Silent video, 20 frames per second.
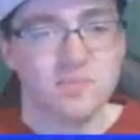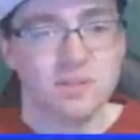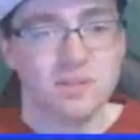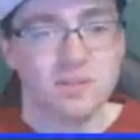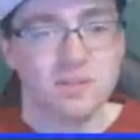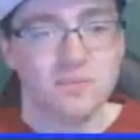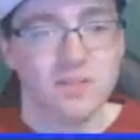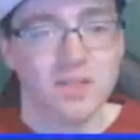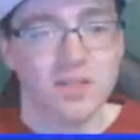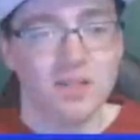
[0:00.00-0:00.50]

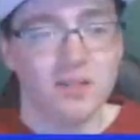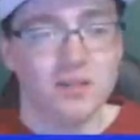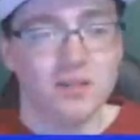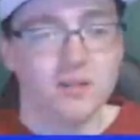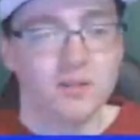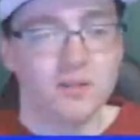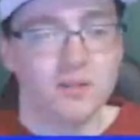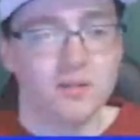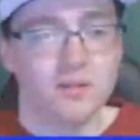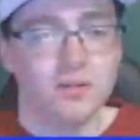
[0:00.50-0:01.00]

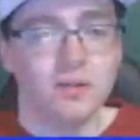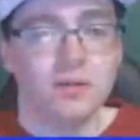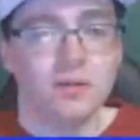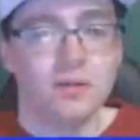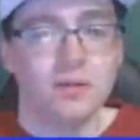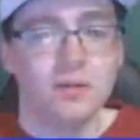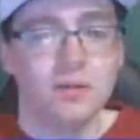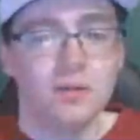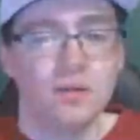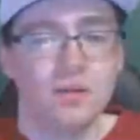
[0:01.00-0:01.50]
eliminated.
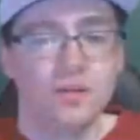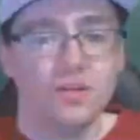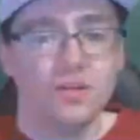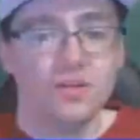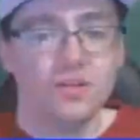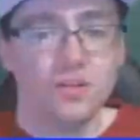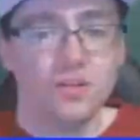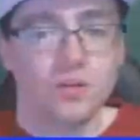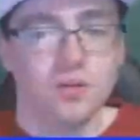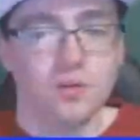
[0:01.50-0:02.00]

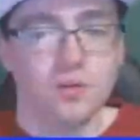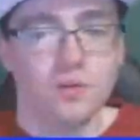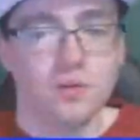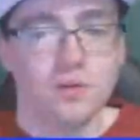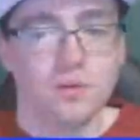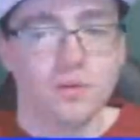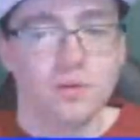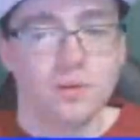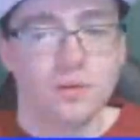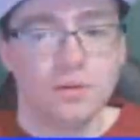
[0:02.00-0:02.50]
So,
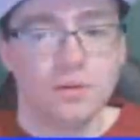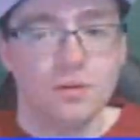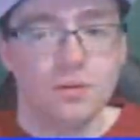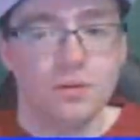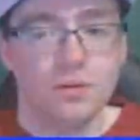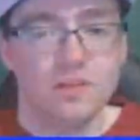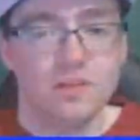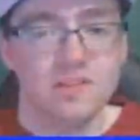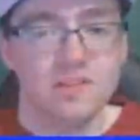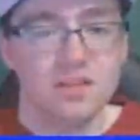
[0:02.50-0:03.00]

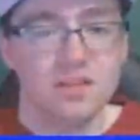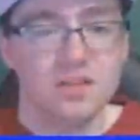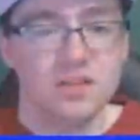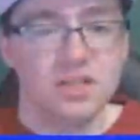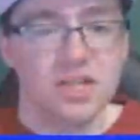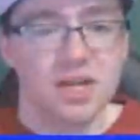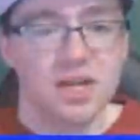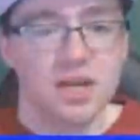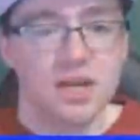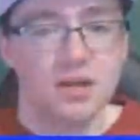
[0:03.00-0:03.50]
let's see,
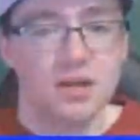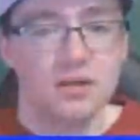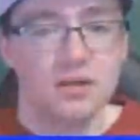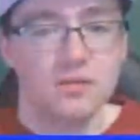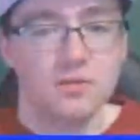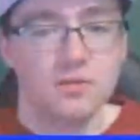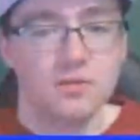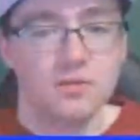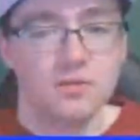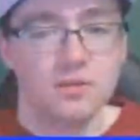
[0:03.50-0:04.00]

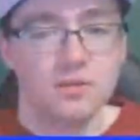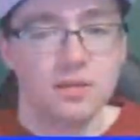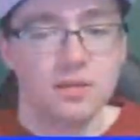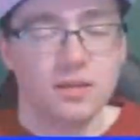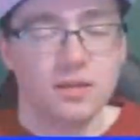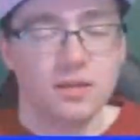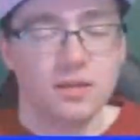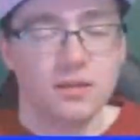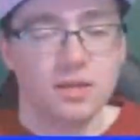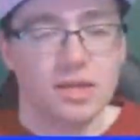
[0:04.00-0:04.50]
Charles
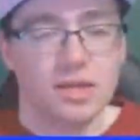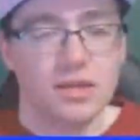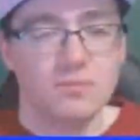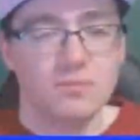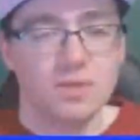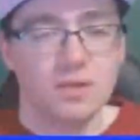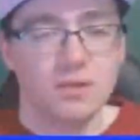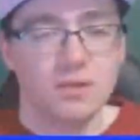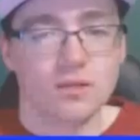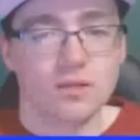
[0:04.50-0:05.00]
and
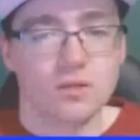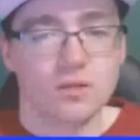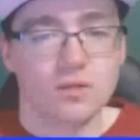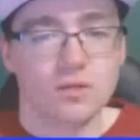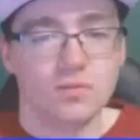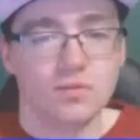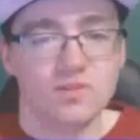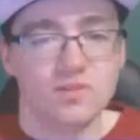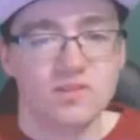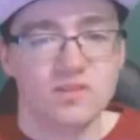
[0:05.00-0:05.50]
Amy are the only
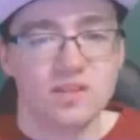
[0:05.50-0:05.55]
ones